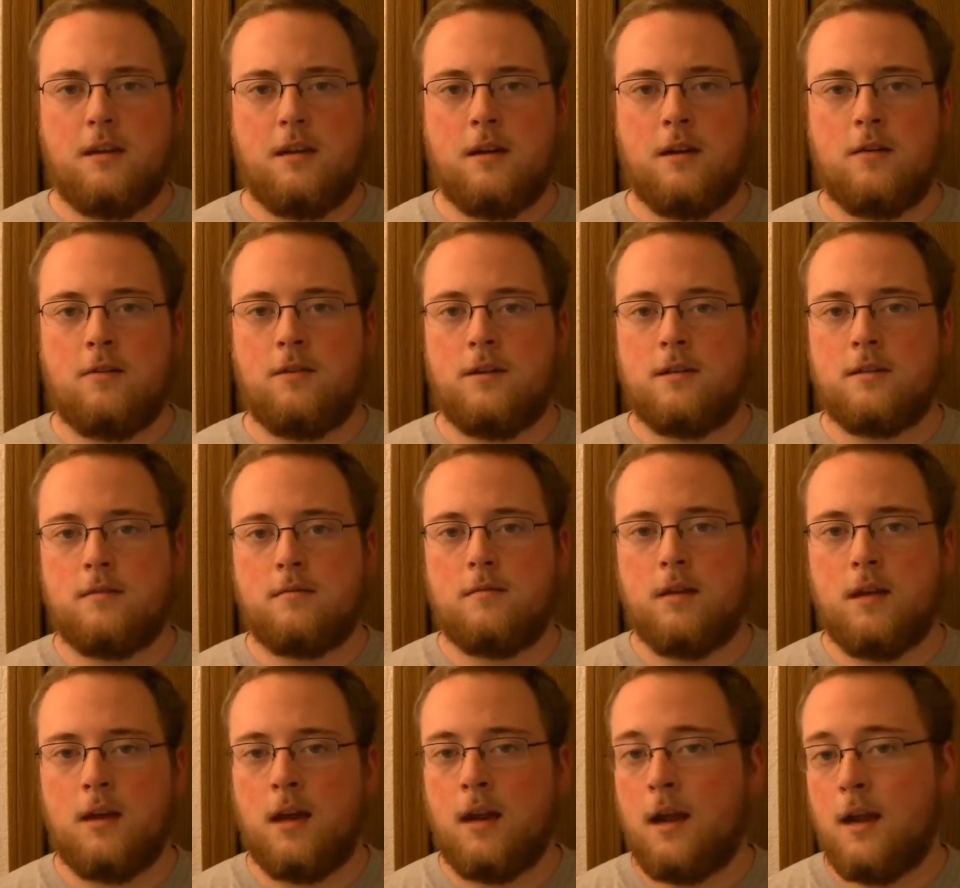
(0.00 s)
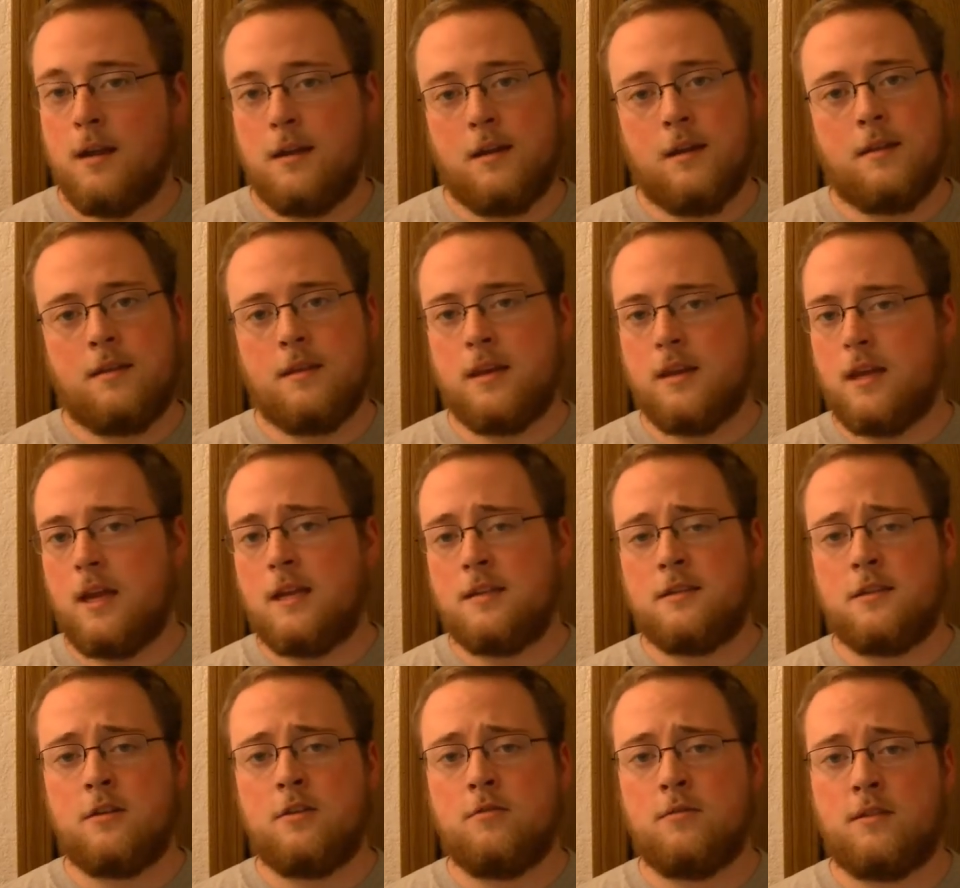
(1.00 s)
You know, I think it
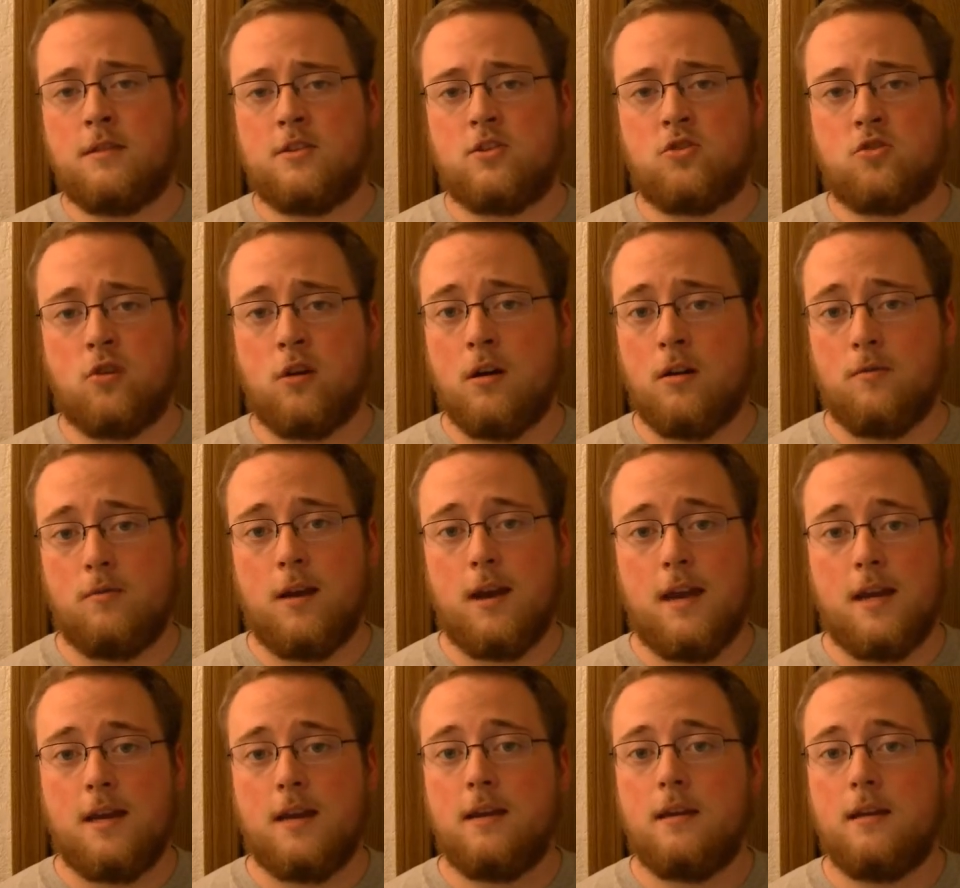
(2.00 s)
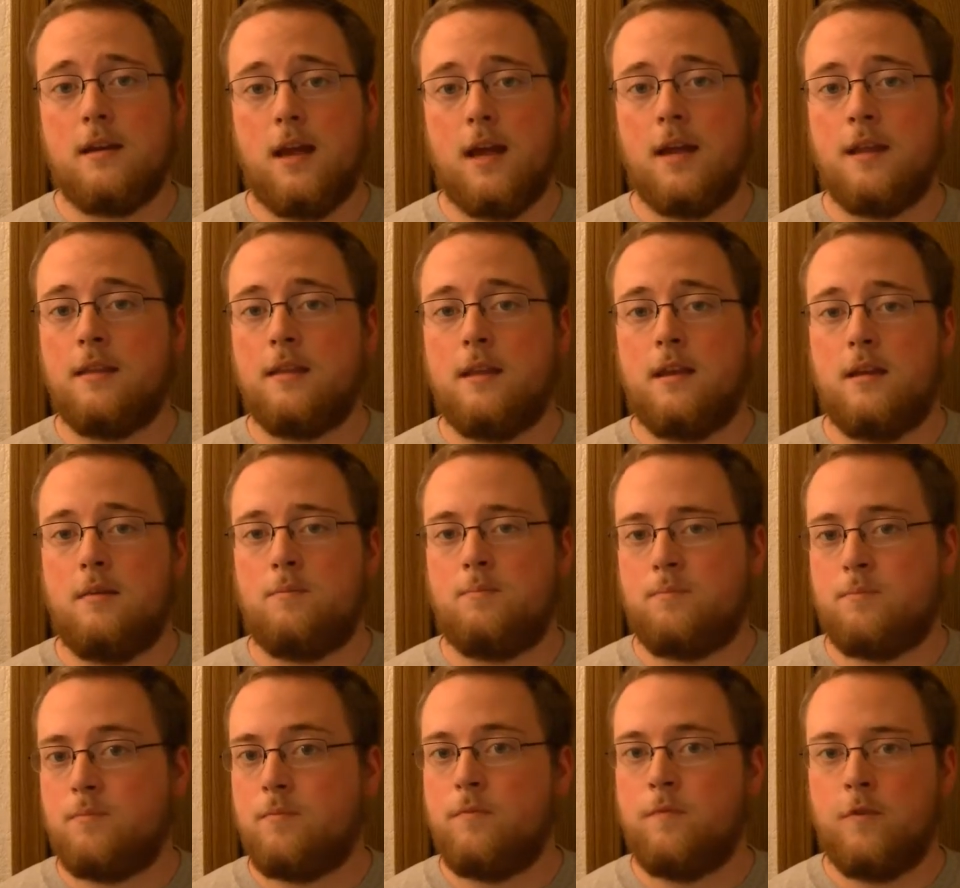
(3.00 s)
has to do with the strong writing and the
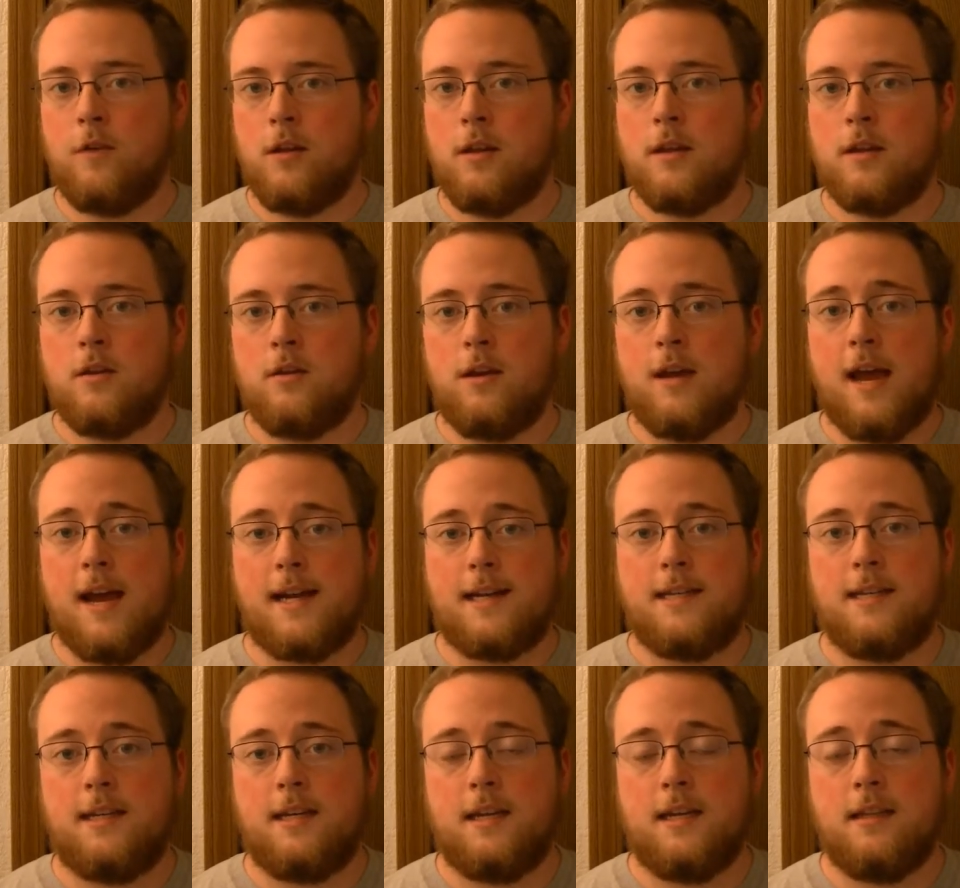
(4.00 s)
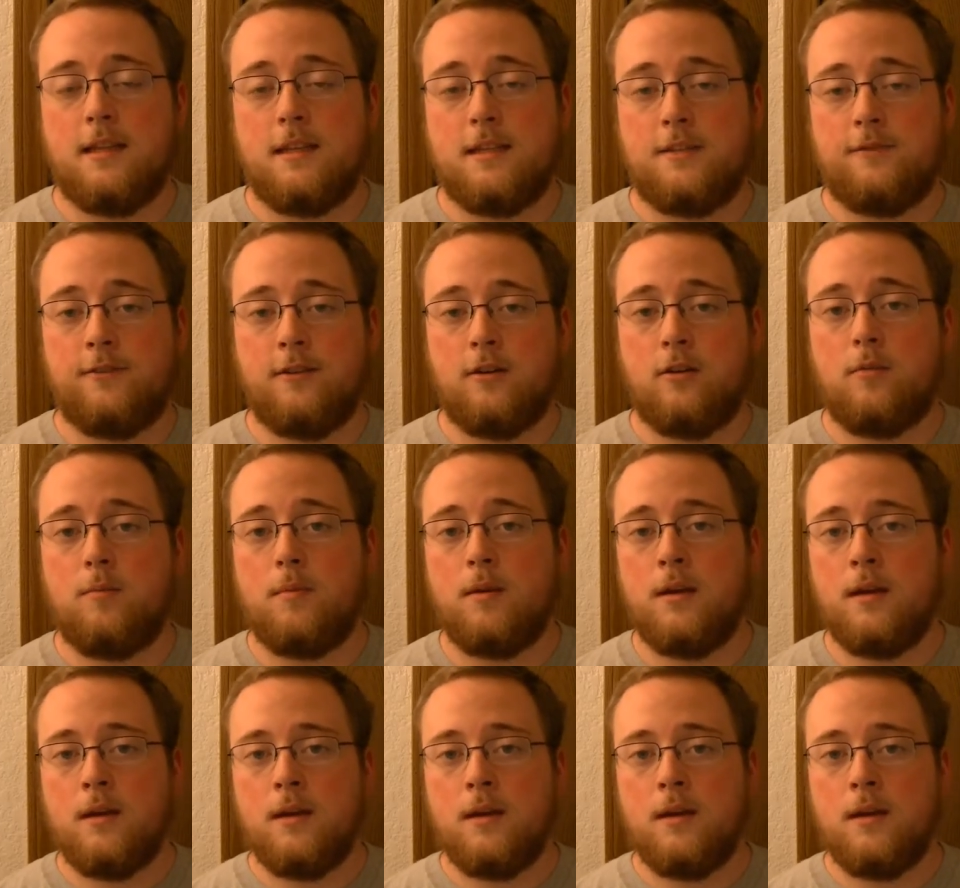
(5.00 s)
really good acting in this film.